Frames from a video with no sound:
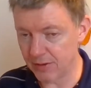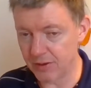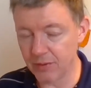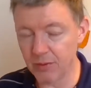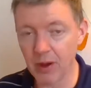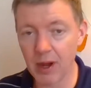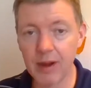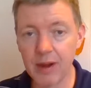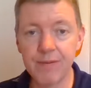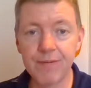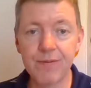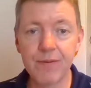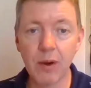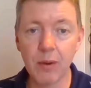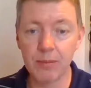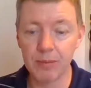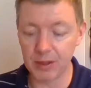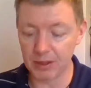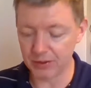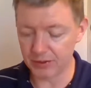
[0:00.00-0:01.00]
derive
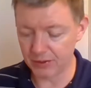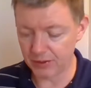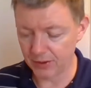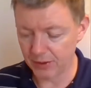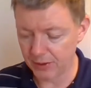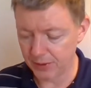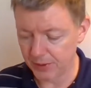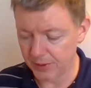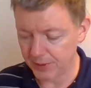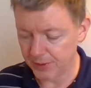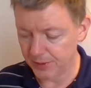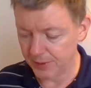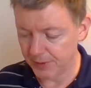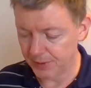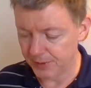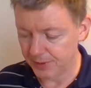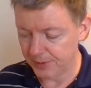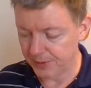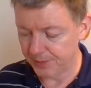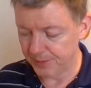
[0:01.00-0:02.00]
from this.
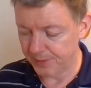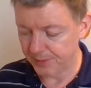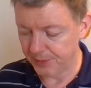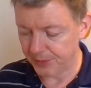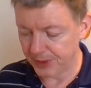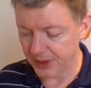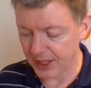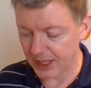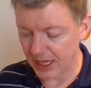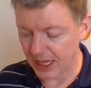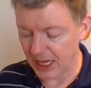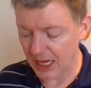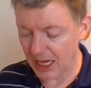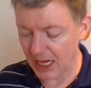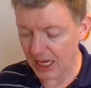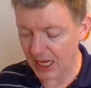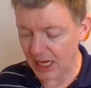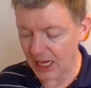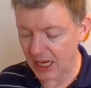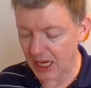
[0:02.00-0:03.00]

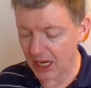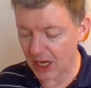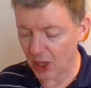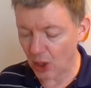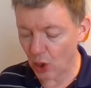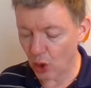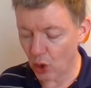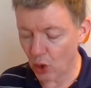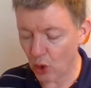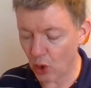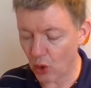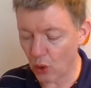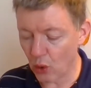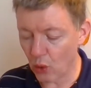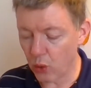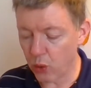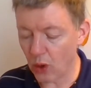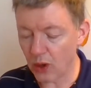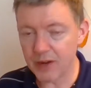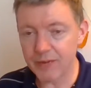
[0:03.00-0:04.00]

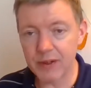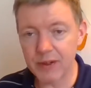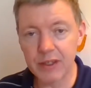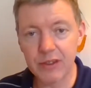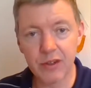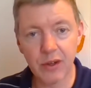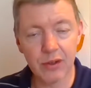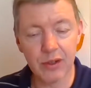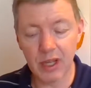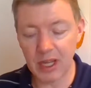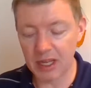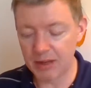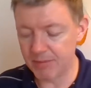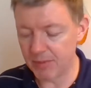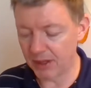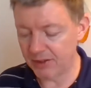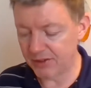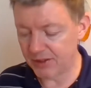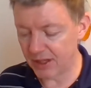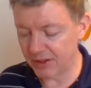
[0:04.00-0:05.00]
What have I done in
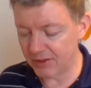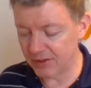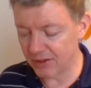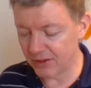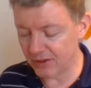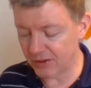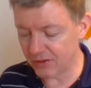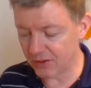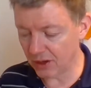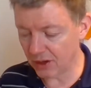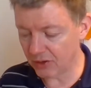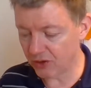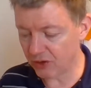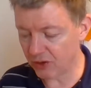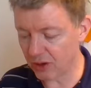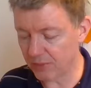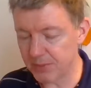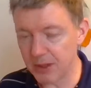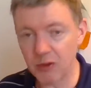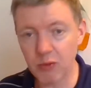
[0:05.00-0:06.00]
my sentence
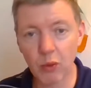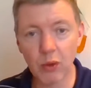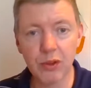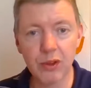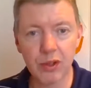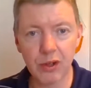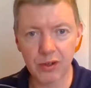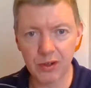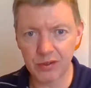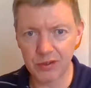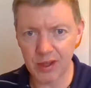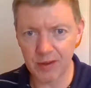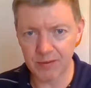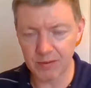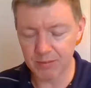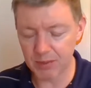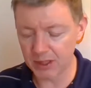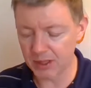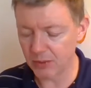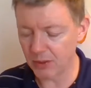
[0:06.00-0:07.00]
structure? Page
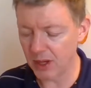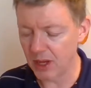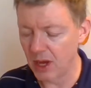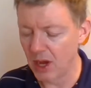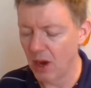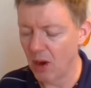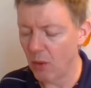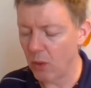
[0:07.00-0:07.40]
137, by the way.